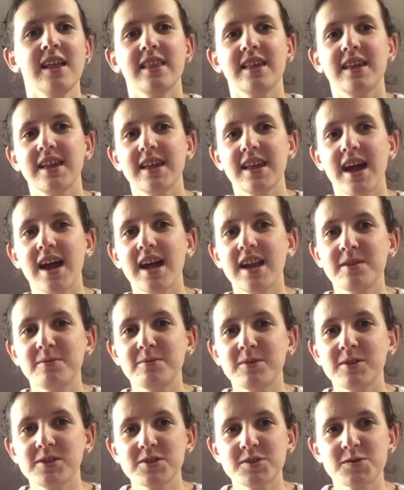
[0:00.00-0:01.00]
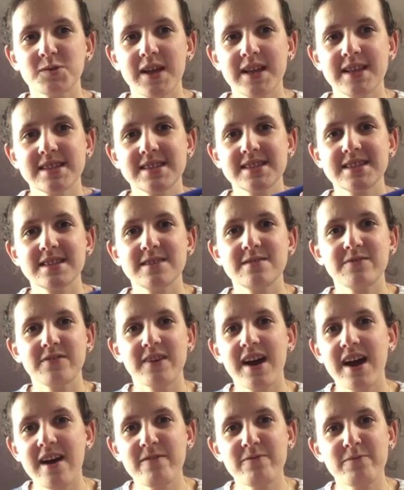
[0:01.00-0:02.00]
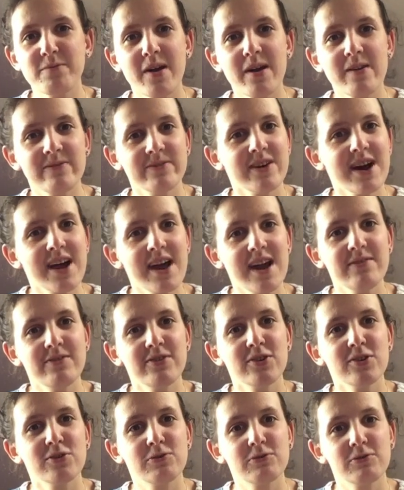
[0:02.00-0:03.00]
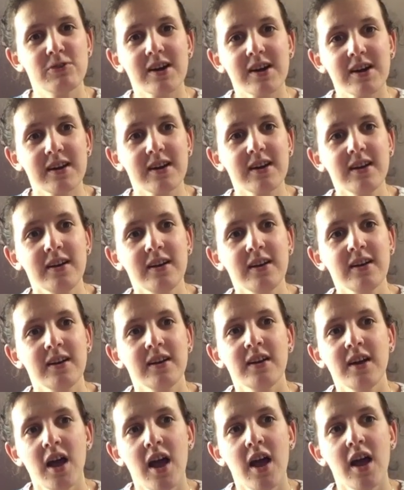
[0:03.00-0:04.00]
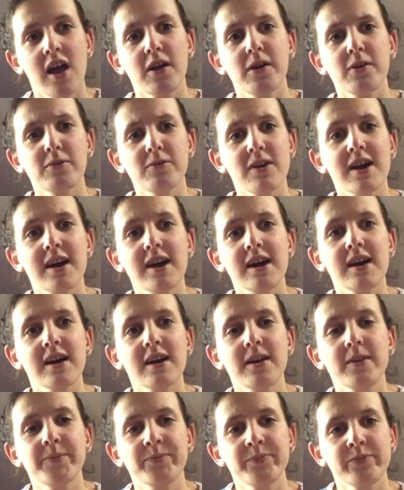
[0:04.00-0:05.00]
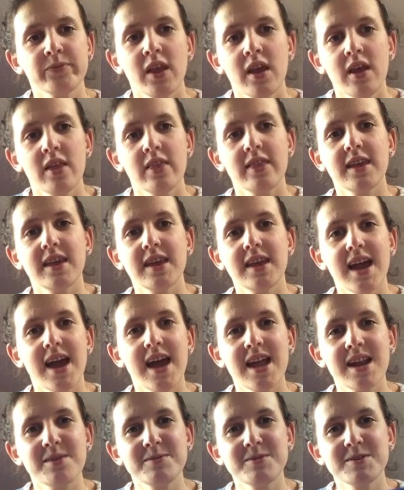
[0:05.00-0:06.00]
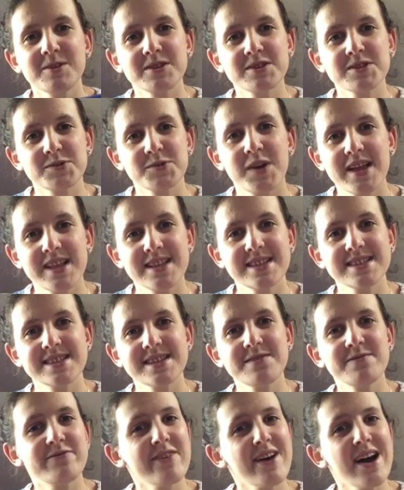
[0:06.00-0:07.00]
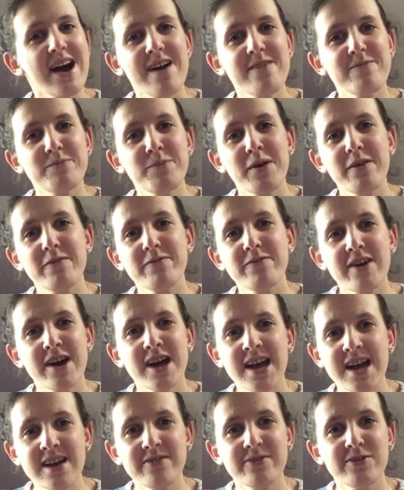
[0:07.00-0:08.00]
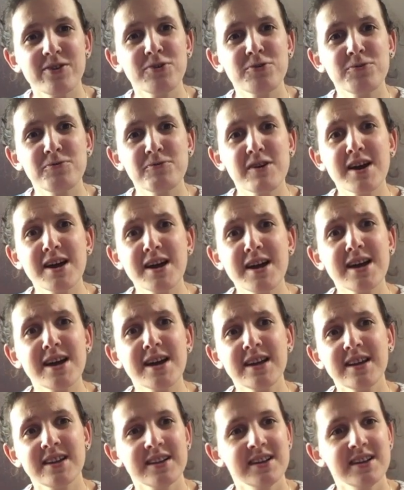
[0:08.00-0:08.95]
The animals went in five by five, hurrah, hurrah. The animals went in five by five, hurrah,